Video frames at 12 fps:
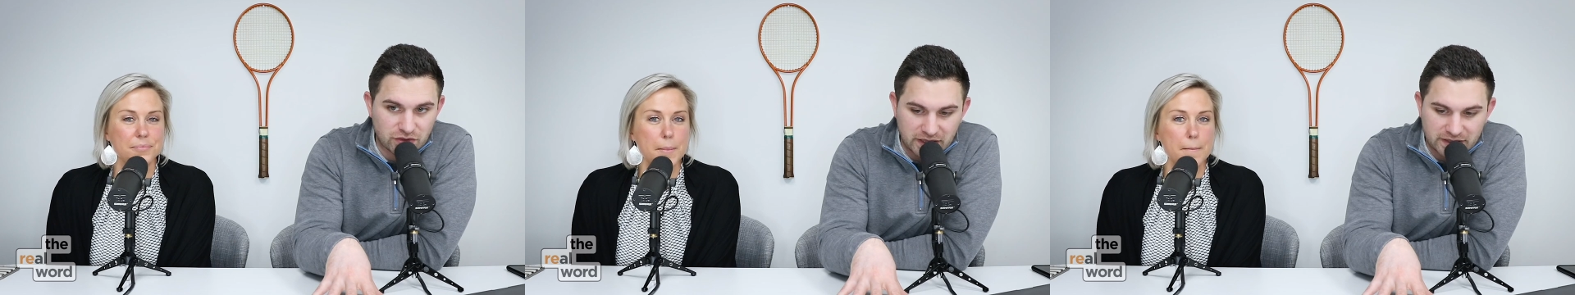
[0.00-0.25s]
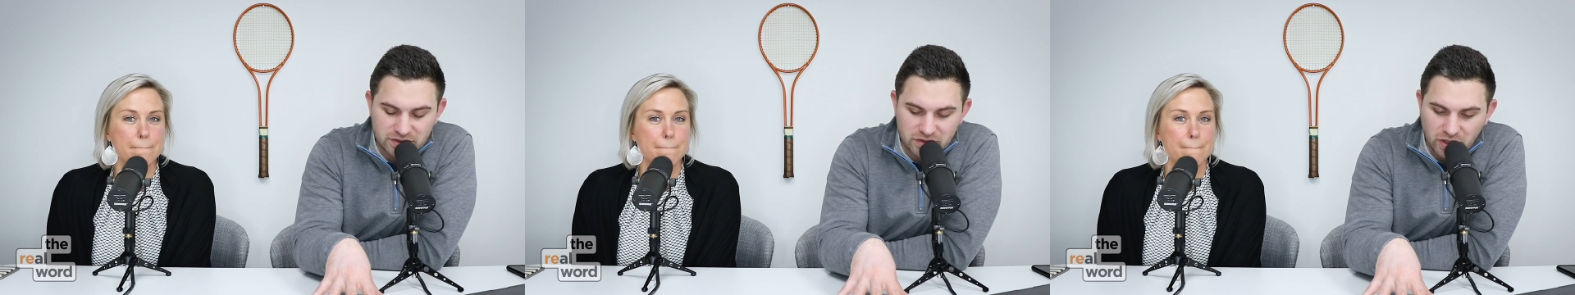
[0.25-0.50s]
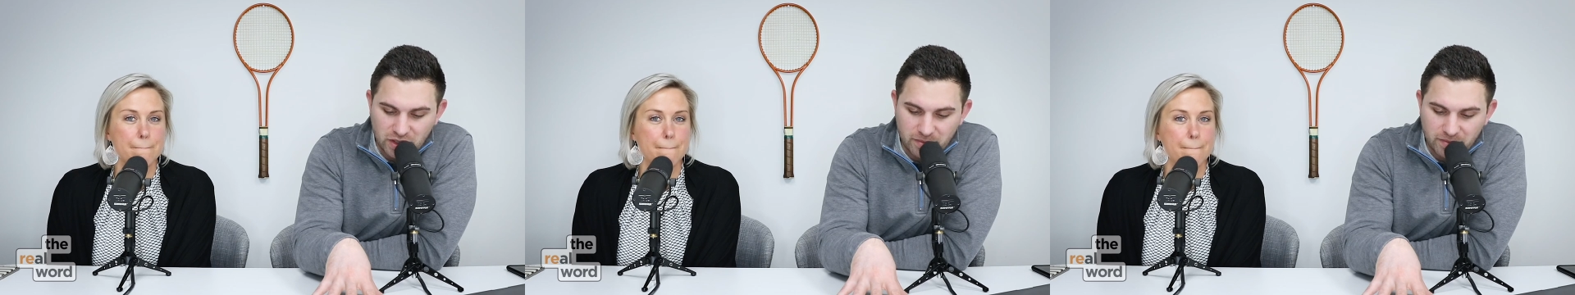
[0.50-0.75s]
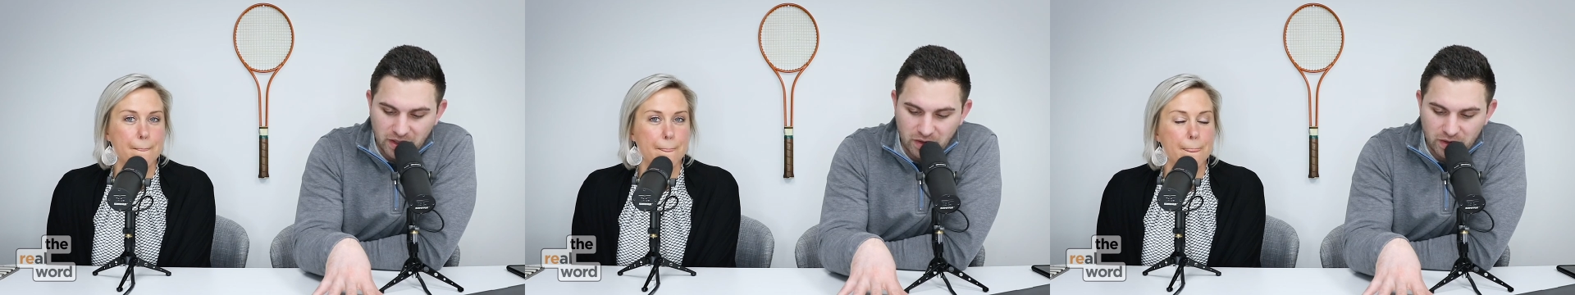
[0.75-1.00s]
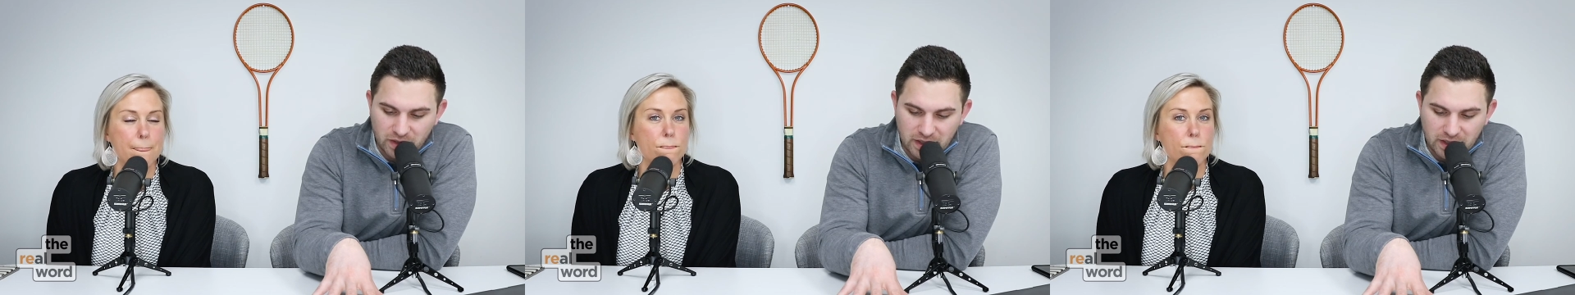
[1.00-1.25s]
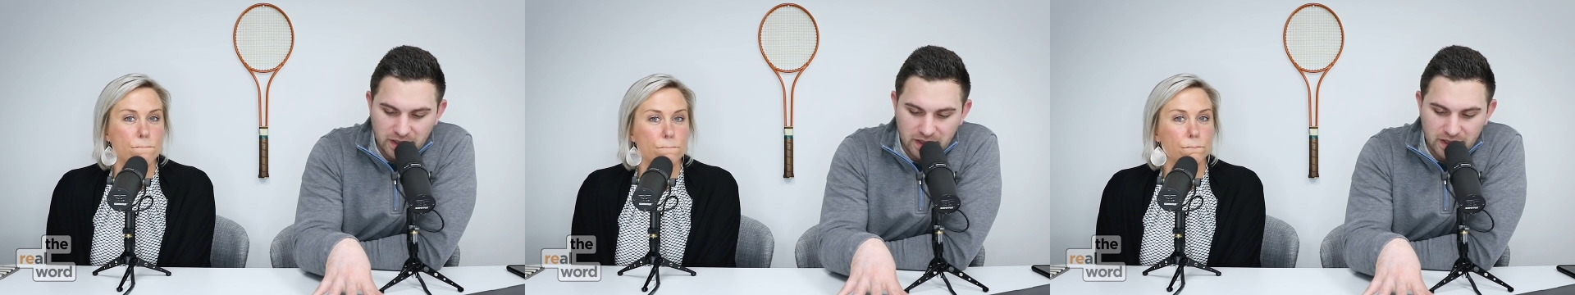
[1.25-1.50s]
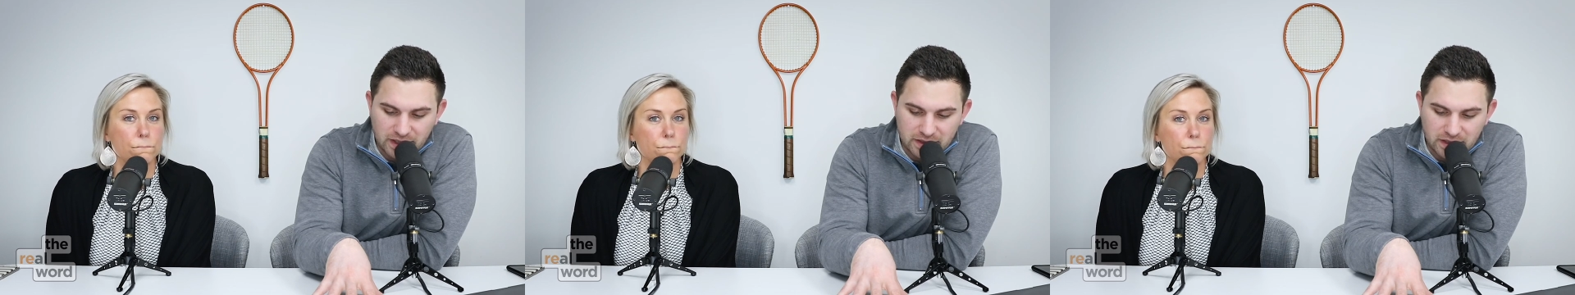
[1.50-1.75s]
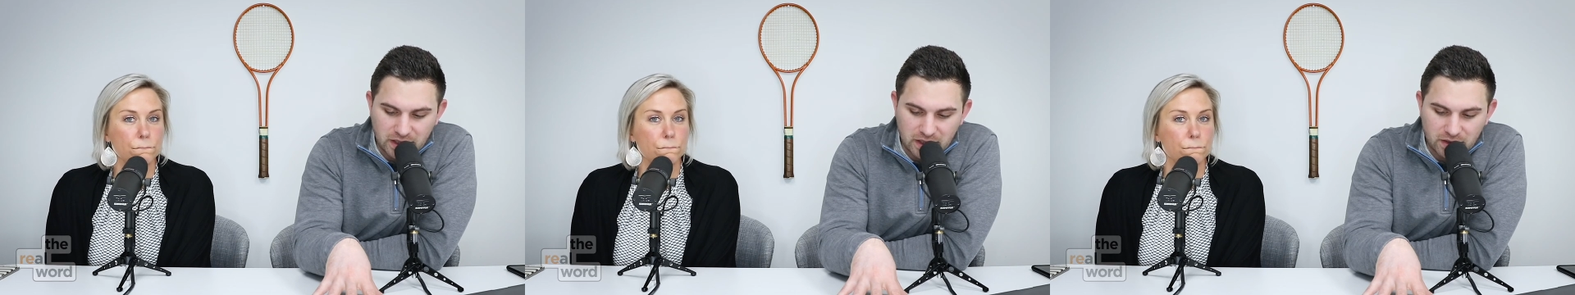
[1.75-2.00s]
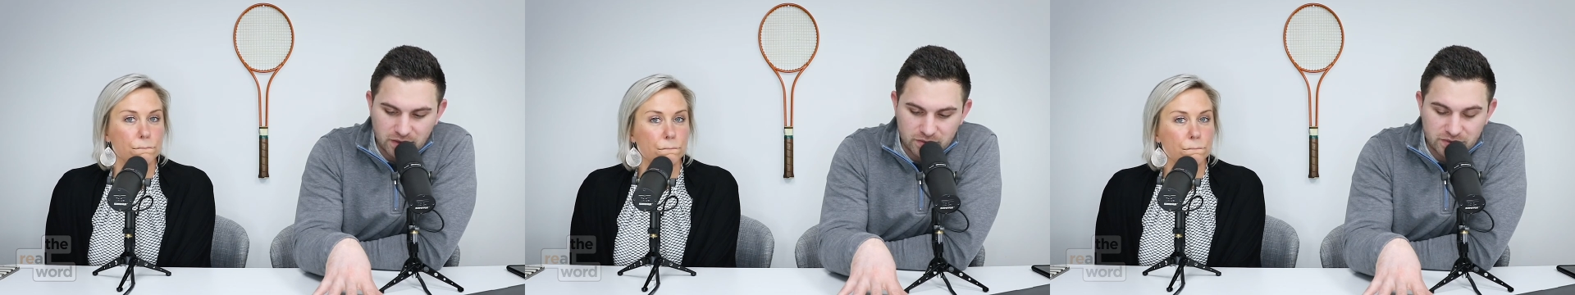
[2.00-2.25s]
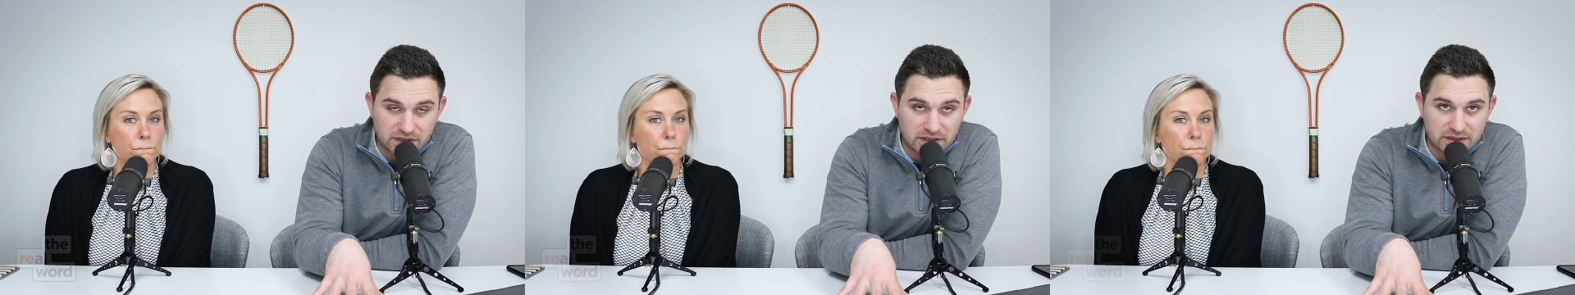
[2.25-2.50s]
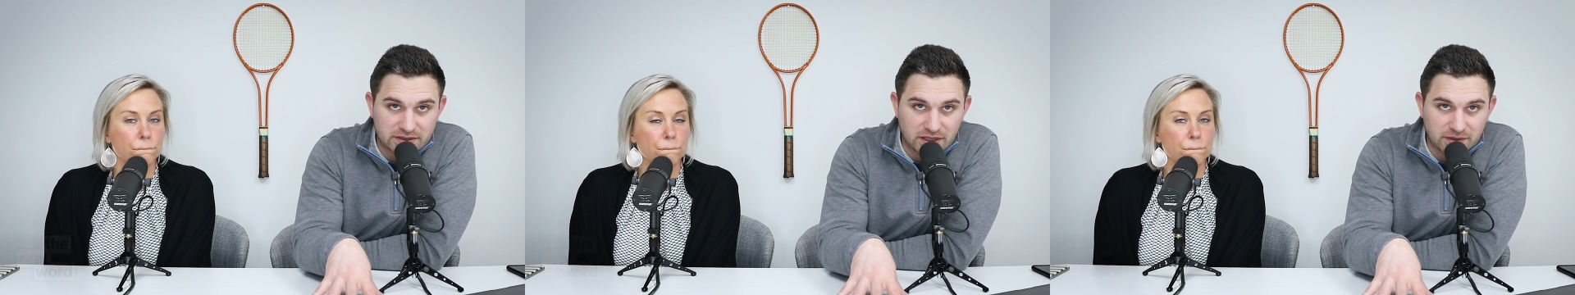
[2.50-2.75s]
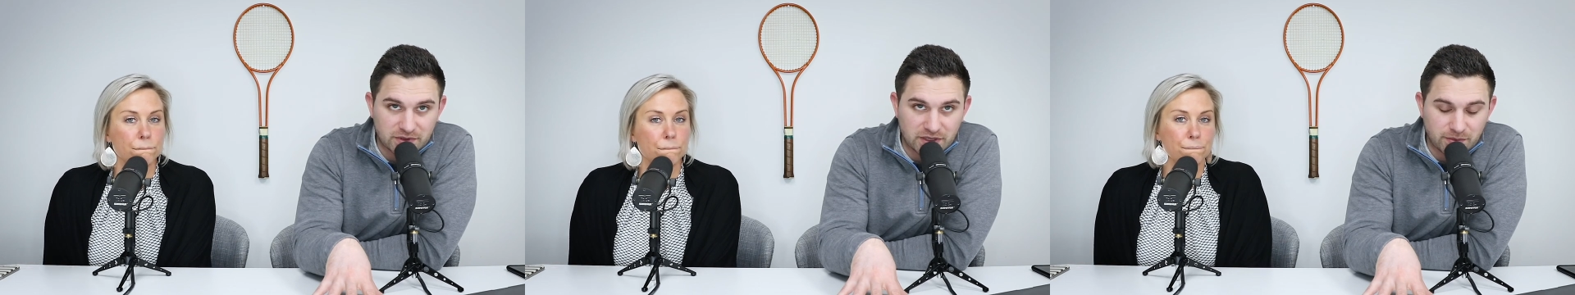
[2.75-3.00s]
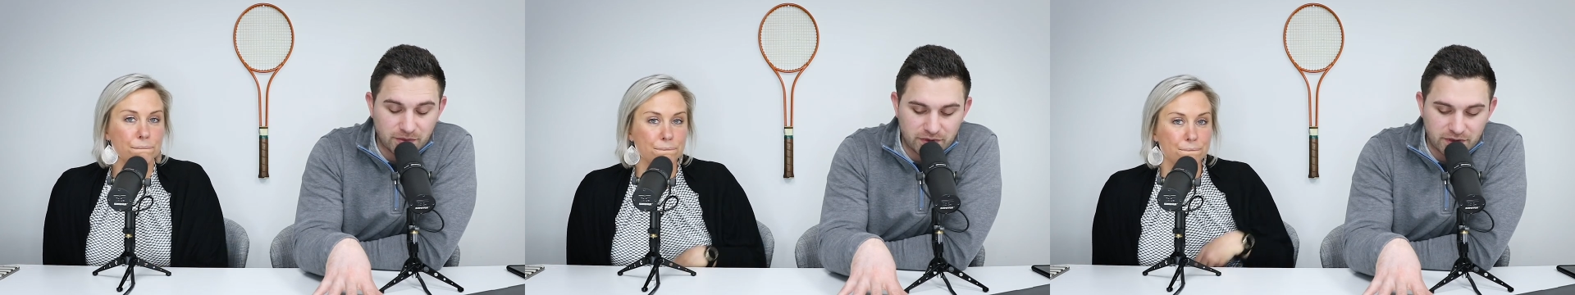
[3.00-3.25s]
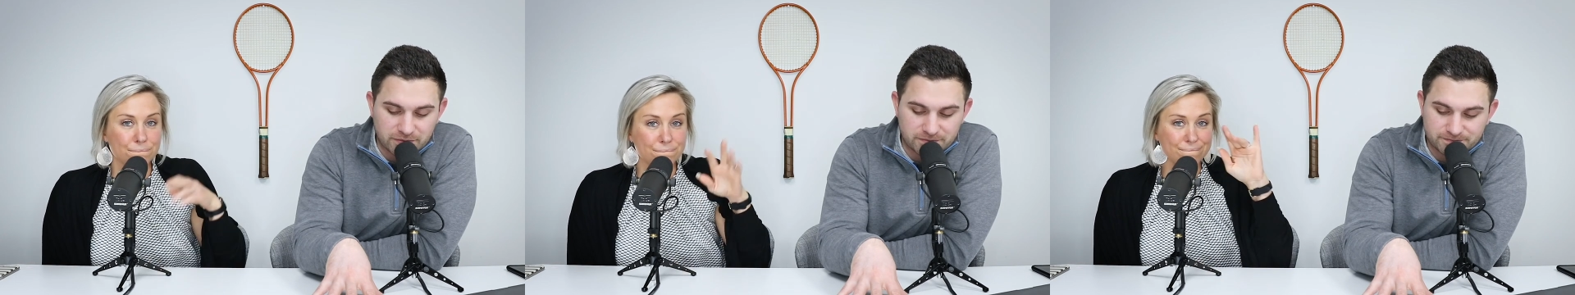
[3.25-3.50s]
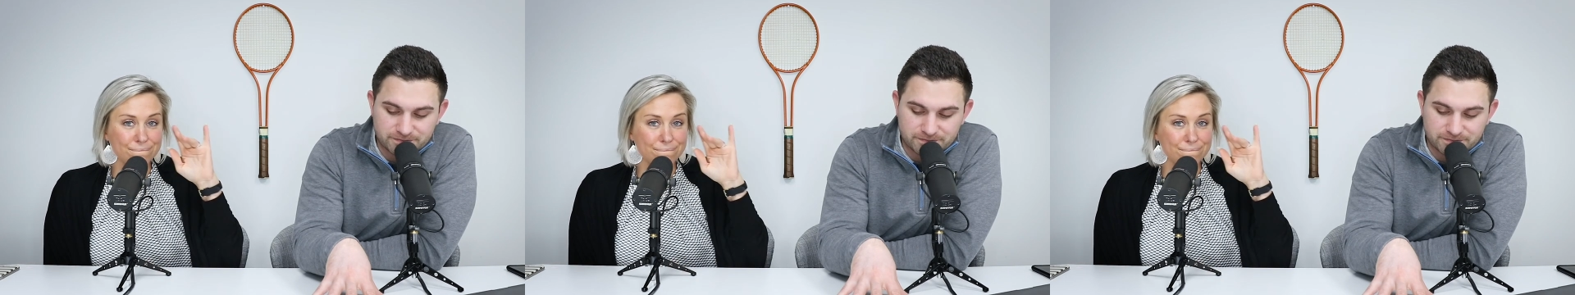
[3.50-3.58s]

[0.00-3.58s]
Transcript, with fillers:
Speaker 1: like to talk about, and uh, we'll see you next time. Keep it real.